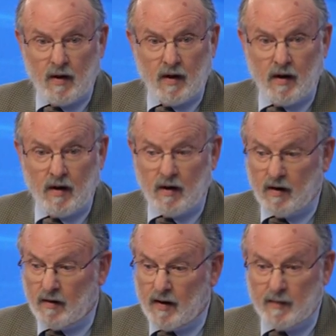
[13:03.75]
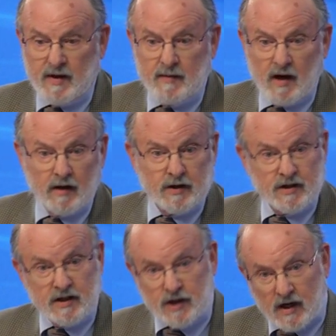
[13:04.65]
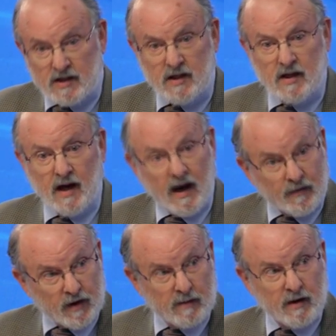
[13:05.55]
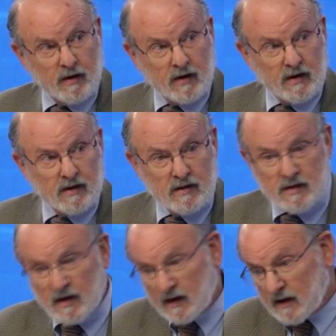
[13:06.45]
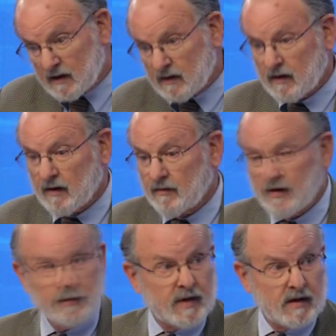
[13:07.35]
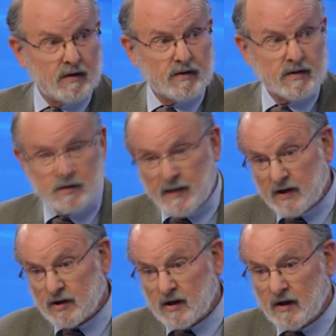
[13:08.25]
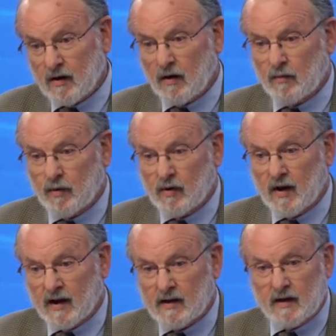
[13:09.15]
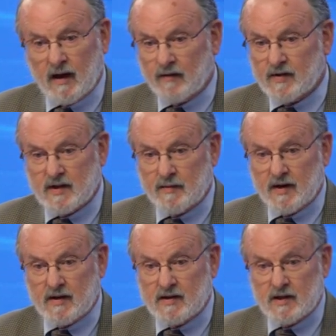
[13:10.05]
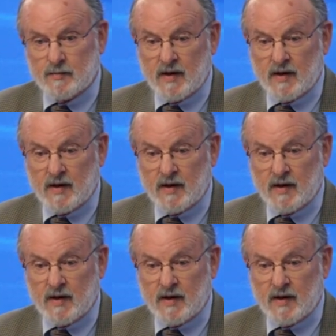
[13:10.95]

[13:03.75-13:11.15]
uh, epidemiology suggesting that African Americans and Filipinos, especially, are more likely to have disseminated disease.